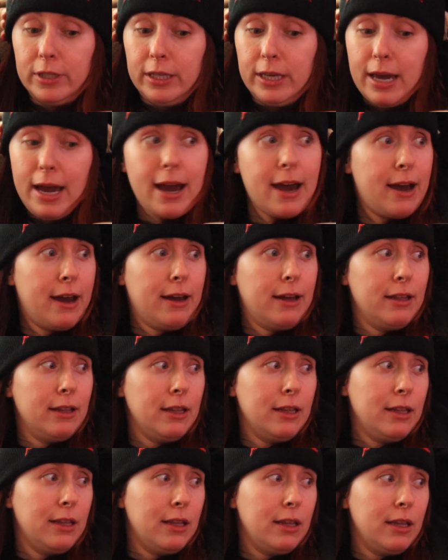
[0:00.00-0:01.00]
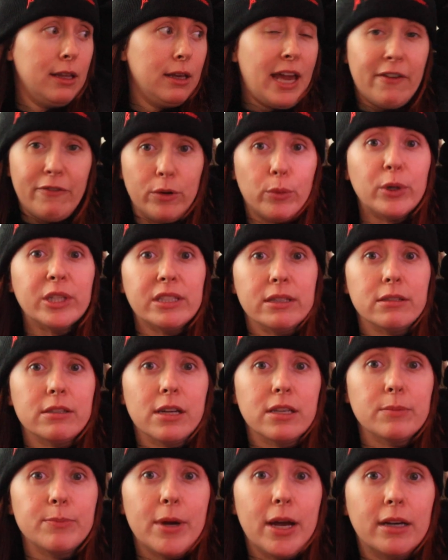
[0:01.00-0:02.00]
yeah, everyone's a
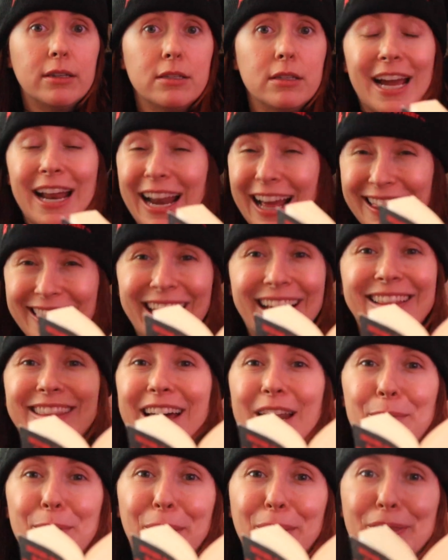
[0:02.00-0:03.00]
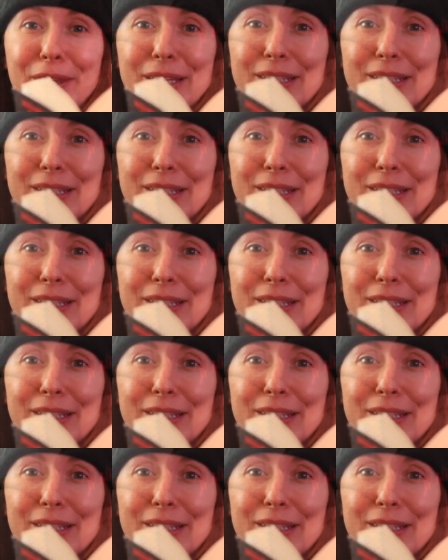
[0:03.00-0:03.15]
suspect. And I like that about